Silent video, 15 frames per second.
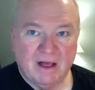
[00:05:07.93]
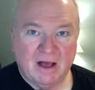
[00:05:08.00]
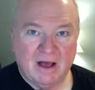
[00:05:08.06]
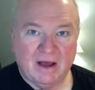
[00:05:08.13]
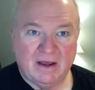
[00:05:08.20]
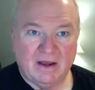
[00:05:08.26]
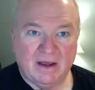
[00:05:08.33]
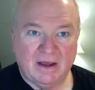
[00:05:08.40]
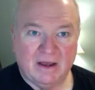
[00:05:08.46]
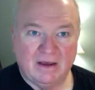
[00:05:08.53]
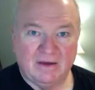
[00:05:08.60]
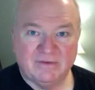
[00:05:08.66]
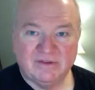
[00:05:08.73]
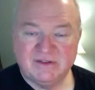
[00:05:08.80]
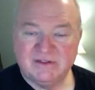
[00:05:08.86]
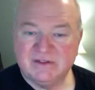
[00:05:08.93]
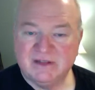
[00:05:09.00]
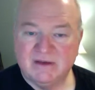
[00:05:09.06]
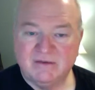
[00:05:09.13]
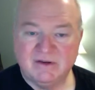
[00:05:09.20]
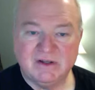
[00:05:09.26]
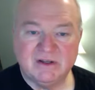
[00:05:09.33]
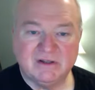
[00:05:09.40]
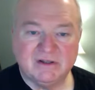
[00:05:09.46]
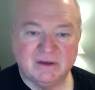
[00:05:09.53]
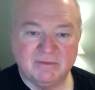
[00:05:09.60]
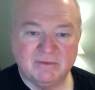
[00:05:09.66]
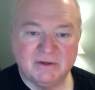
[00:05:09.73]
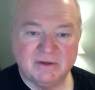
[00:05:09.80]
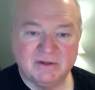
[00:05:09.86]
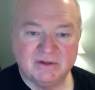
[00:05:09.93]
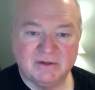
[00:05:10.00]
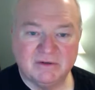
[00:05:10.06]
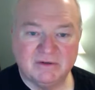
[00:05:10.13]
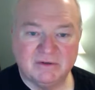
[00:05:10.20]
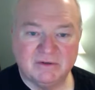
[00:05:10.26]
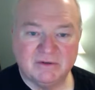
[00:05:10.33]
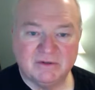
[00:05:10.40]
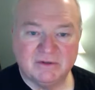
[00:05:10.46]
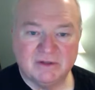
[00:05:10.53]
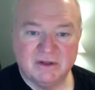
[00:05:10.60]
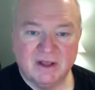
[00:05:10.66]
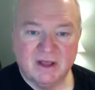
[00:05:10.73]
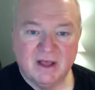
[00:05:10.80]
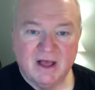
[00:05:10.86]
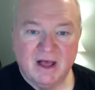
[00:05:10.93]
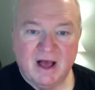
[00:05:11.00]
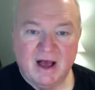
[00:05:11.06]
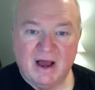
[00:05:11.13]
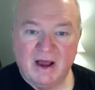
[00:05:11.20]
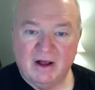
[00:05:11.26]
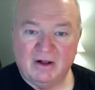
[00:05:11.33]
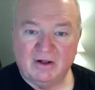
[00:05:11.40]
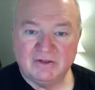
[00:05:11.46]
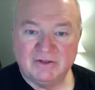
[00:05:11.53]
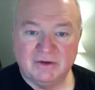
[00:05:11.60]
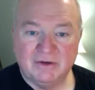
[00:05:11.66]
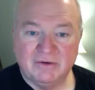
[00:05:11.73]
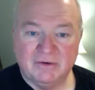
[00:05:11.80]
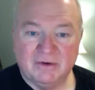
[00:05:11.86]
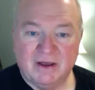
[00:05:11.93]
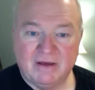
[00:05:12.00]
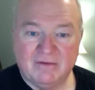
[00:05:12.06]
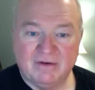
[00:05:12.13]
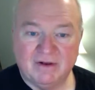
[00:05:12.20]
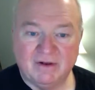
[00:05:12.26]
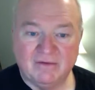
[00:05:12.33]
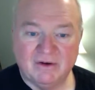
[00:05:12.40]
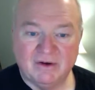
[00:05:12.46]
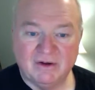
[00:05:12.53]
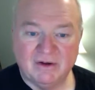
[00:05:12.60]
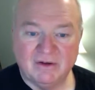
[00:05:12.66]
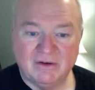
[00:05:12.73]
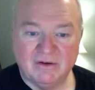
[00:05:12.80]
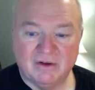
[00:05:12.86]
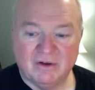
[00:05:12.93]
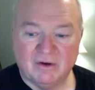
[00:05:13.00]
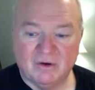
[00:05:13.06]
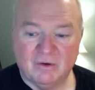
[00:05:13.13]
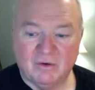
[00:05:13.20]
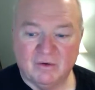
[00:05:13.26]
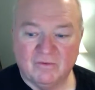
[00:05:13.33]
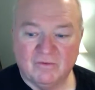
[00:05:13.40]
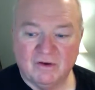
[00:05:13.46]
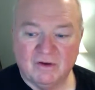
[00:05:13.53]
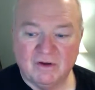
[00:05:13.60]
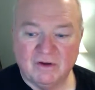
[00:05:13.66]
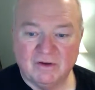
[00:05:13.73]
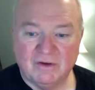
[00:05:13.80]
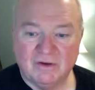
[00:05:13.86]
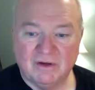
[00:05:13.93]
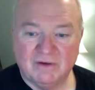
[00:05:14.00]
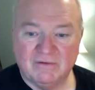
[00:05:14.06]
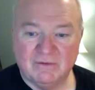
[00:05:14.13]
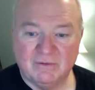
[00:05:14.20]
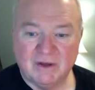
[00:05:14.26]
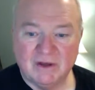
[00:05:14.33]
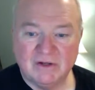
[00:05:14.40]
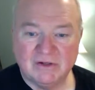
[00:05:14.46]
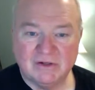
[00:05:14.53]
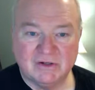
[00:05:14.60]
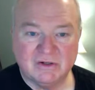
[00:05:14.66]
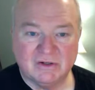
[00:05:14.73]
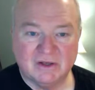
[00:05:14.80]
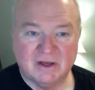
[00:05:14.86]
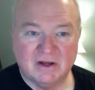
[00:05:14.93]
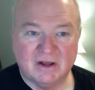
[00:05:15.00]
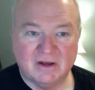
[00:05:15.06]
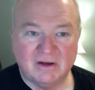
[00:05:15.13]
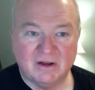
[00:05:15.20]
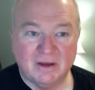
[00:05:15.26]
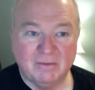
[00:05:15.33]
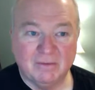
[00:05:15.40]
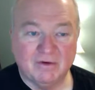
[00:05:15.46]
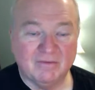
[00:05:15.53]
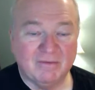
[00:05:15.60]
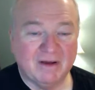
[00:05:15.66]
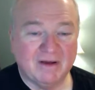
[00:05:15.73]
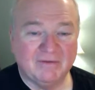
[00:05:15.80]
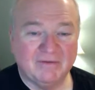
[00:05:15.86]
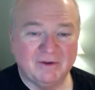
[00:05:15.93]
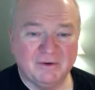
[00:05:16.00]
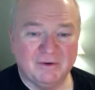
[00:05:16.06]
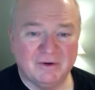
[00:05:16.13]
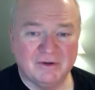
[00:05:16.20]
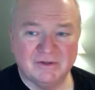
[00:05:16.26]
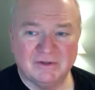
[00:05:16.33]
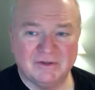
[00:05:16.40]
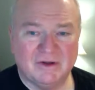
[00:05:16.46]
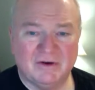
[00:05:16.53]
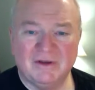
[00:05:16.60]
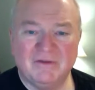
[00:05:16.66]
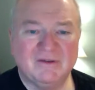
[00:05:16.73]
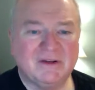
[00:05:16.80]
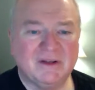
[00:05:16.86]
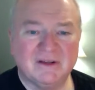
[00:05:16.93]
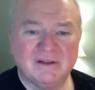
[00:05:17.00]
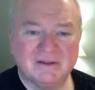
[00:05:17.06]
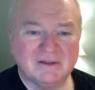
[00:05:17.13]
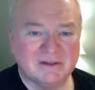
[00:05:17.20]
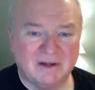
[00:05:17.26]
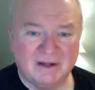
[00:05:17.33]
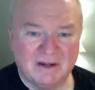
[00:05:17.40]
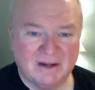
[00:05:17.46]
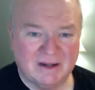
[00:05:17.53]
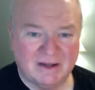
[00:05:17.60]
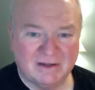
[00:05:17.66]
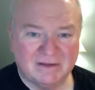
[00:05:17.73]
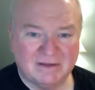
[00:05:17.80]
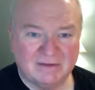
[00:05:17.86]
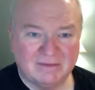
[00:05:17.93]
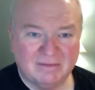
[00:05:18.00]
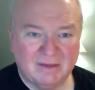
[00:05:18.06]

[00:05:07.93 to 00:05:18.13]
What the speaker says: I have 70 something students. I also have it on very good information that a number of my viewers don't even take this class.